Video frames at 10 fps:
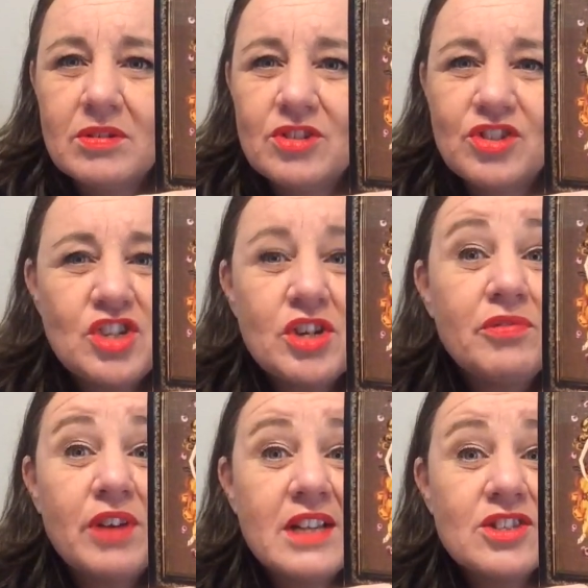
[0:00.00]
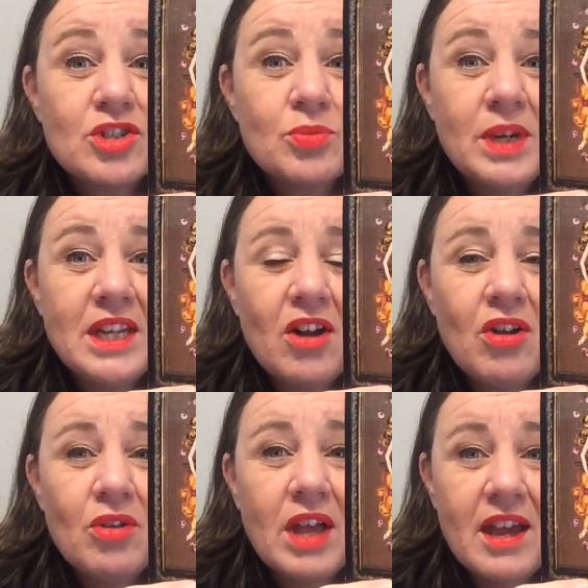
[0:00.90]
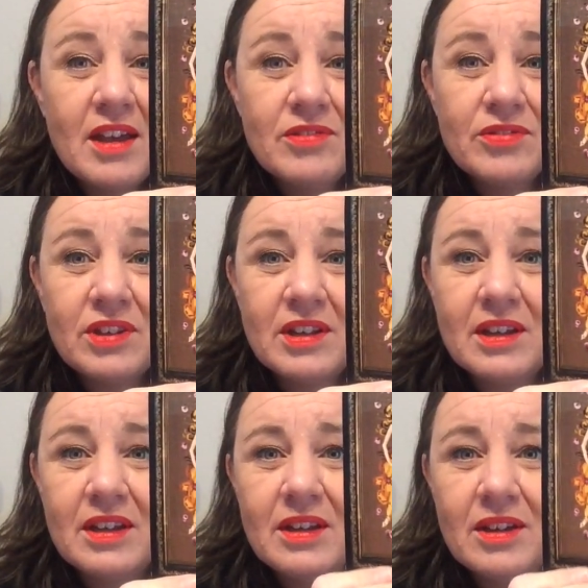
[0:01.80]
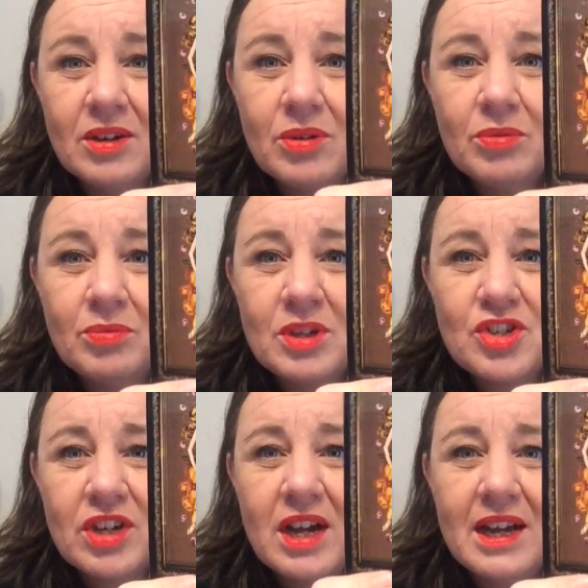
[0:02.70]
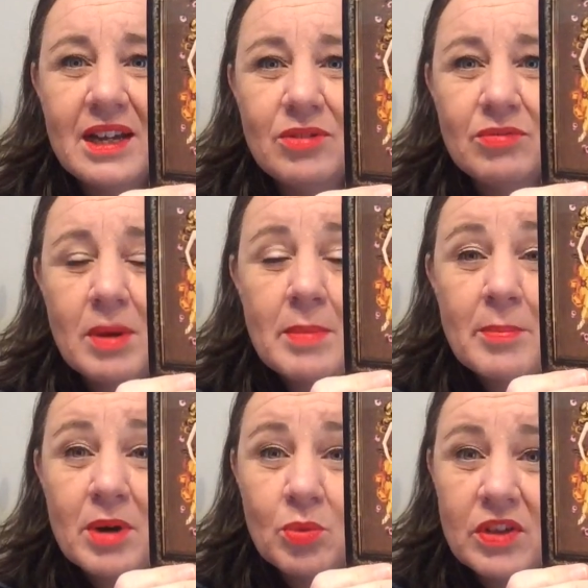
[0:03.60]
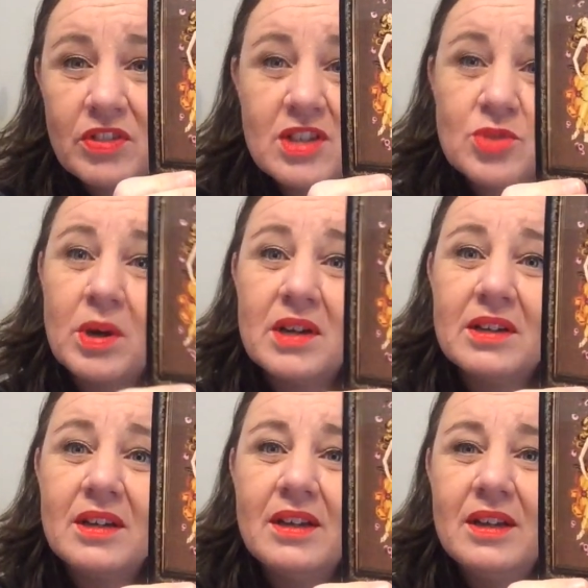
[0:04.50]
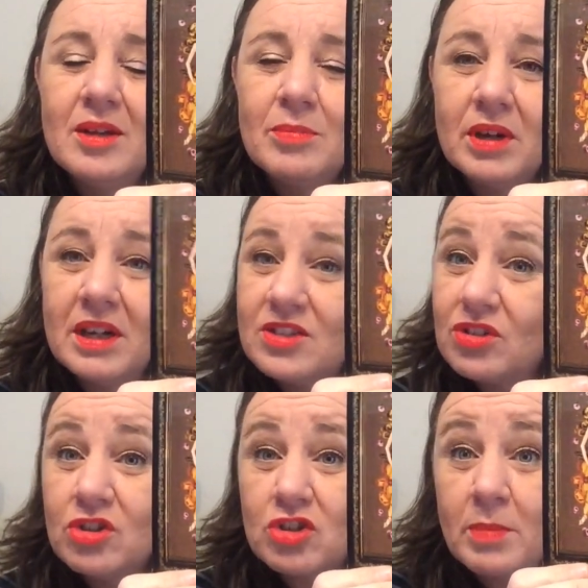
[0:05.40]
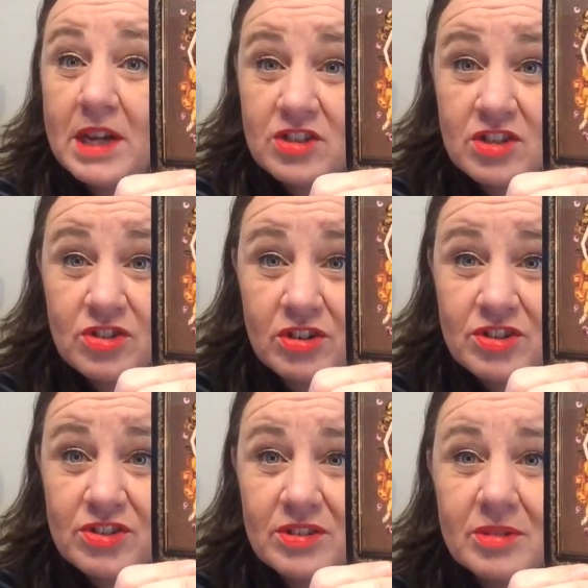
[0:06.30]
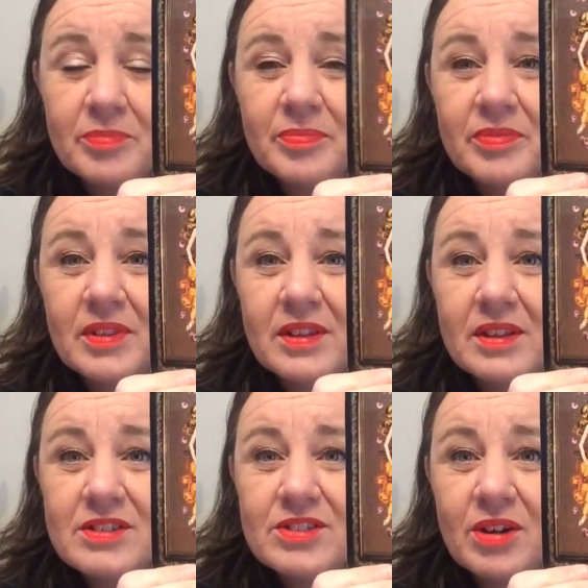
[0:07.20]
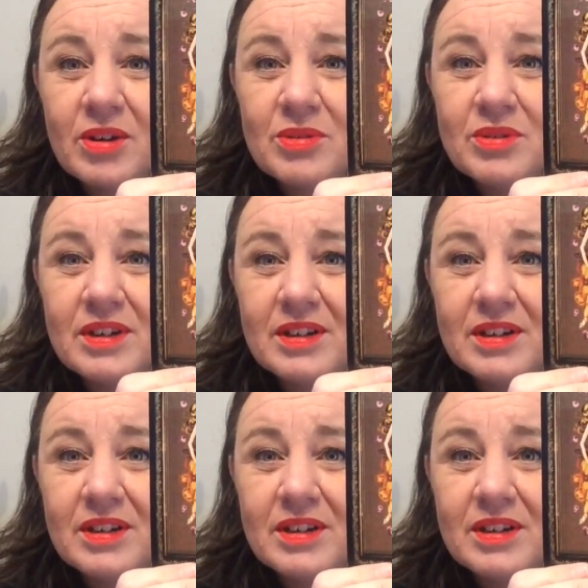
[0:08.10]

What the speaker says: stitchy friends we all have, which I remember with this one, but it's also my sisters. So